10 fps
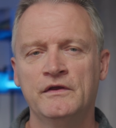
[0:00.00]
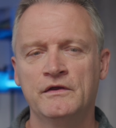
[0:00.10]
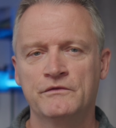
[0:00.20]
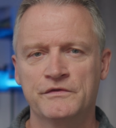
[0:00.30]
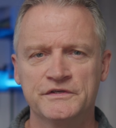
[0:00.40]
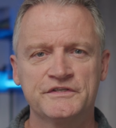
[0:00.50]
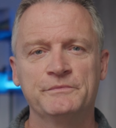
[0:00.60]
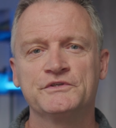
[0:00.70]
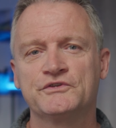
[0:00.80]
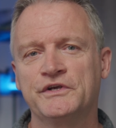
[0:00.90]
For this
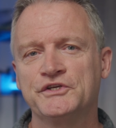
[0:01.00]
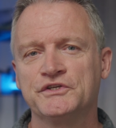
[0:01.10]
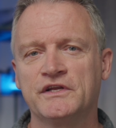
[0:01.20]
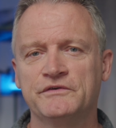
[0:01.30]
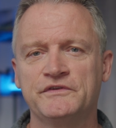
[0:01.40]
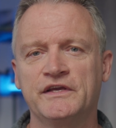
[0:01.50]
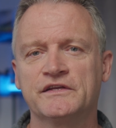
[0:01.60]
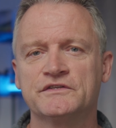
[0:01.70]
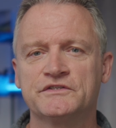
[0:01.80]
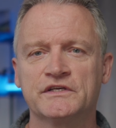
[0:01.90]
demonstration, I've
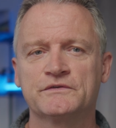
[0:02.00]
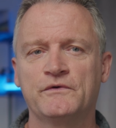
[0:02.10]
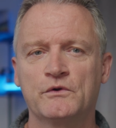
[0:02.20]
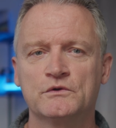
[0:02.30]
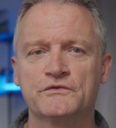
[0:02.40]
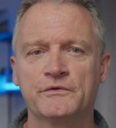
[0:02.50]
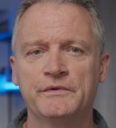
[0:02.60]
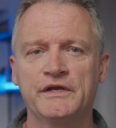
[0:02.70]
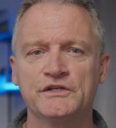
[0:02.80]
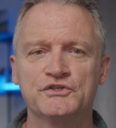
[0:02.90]
taken 6 photos from
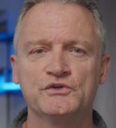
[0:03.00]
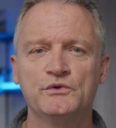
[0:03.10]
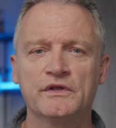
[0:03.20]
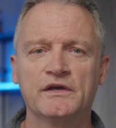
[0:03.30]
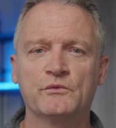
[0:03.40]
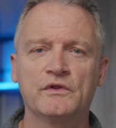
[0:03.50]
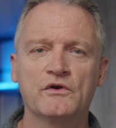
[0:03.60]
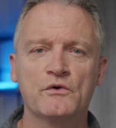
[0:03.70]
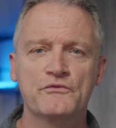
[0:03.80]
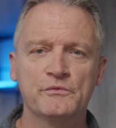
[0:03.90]
a head shoot and will
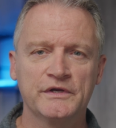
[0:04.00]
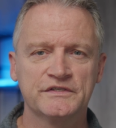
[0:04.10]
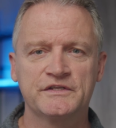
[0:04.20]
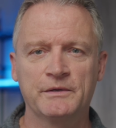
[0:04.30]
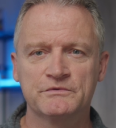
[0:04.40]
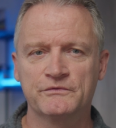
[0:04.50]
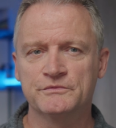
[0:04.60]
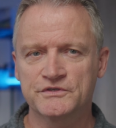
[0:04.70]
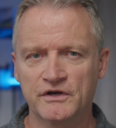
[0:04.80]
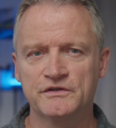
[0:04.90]
go through my steps from
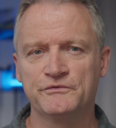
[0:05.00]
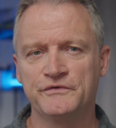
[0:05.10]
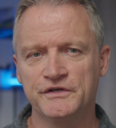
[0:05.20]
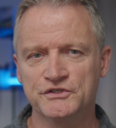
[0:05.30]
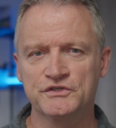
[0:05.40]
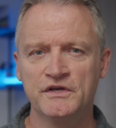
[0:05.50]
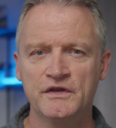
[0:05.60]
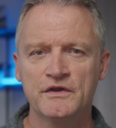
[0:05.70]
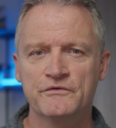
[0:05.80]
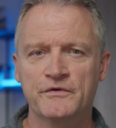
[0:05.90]
start to finish,
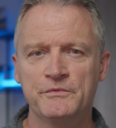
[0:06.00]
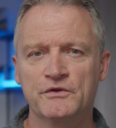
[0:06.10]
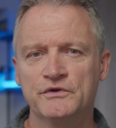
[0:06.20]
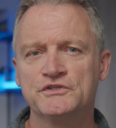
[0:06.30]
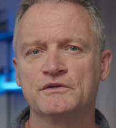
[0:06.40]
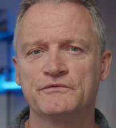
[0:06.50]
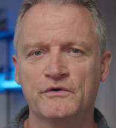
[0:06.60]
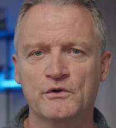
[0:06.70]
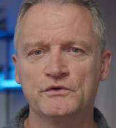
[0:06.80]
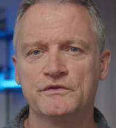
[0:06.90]
from the original
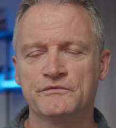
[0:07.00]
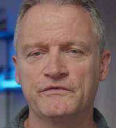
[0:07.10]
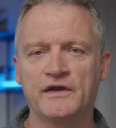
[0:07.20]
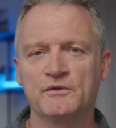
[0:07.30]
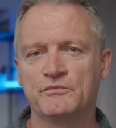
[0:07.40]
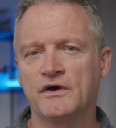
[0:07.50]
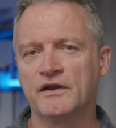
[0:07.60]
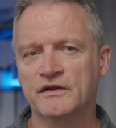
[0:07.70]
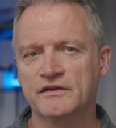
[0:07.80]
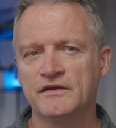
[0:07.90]
photo to the final
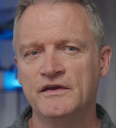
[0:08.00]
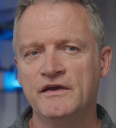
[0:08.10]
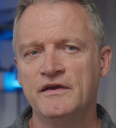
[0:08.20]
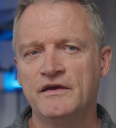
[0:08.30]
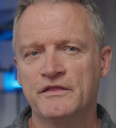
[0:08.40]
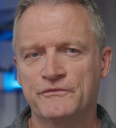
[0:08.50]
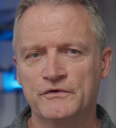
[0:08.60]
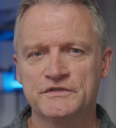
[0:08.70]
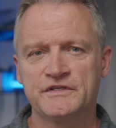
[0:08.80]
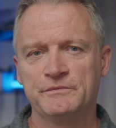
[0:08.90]
product. The
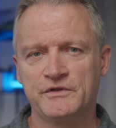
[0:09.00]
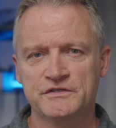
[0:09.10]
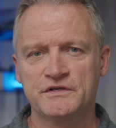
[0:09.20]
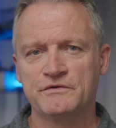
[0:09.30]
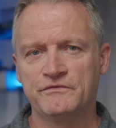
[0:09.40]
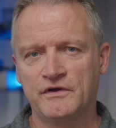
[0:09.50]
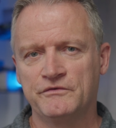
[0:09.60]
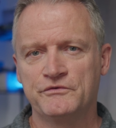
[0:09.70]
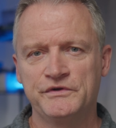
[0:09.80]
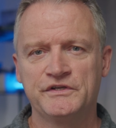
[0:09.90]
first step doesn't
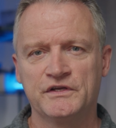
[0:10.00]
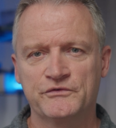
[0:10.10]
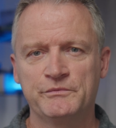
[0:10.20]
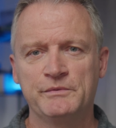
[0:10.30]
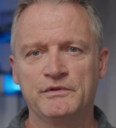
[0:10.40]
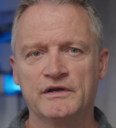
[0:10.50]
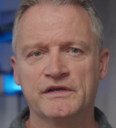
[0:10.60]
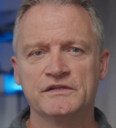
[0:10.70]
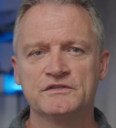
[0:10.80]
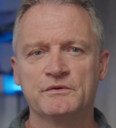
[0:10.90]
involve the Retouch for Me
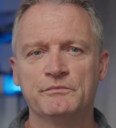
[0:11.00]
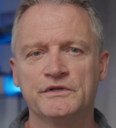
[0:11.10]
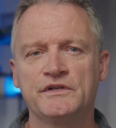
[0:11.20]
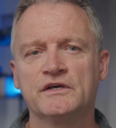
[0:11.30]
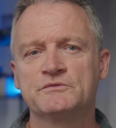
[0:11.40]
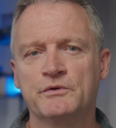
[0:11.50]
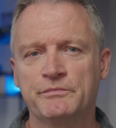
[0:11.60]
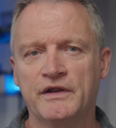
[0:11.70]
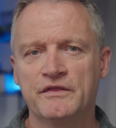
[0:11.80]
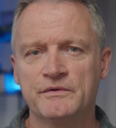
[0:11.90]
plugins, but does
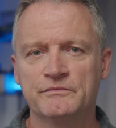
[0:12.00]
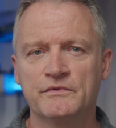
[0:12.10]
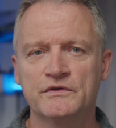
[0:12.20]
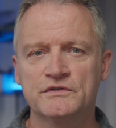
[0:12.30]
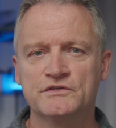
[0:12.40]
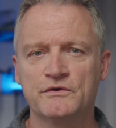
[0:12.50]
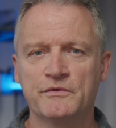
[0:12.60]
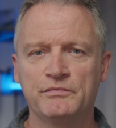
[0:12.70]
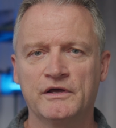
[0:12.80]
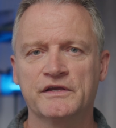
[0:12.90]
prepare them so
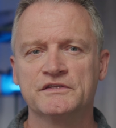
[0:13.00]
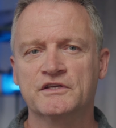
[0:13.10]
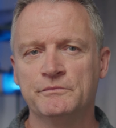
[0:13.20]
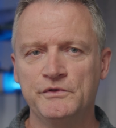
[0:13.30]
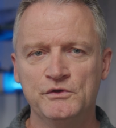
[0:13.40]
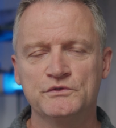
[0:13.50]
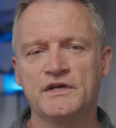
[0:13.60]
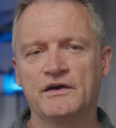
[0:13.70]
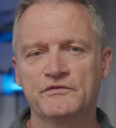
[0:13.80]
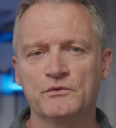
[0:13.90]
the plugins can be used
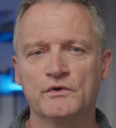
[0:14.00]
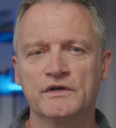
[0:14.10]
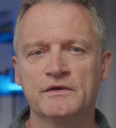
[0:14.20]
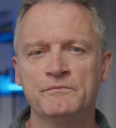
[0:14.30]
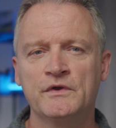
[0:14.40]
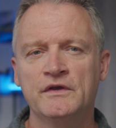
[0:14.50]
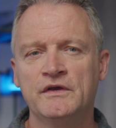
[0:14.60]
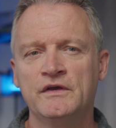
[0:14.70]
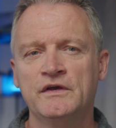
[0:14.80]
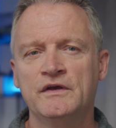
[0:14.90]
afterward.
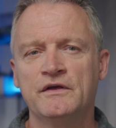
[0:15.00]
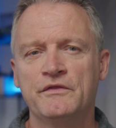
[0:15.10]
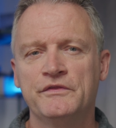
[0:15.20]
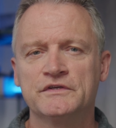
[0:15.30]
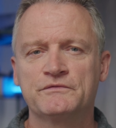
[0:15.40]
This